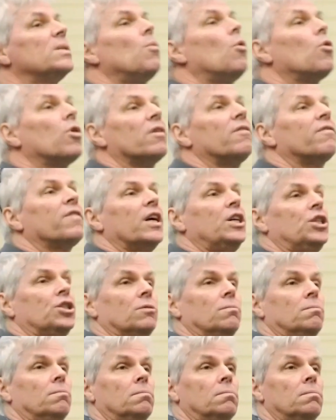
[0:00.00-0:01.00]
more
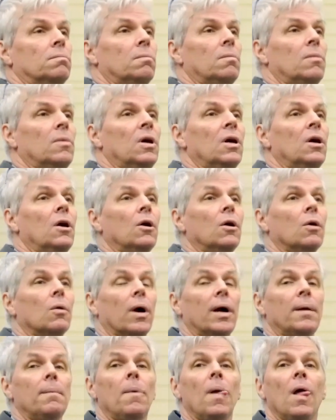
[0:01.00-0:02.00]
inflation.
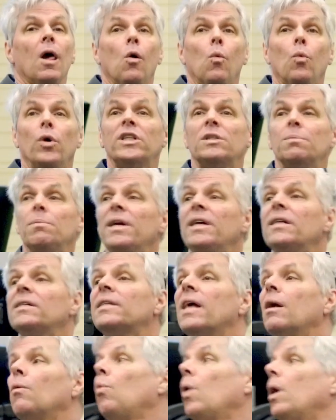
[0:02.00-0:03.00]
Which means
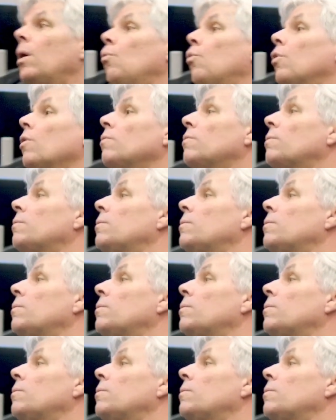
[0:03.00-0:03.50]
that when we're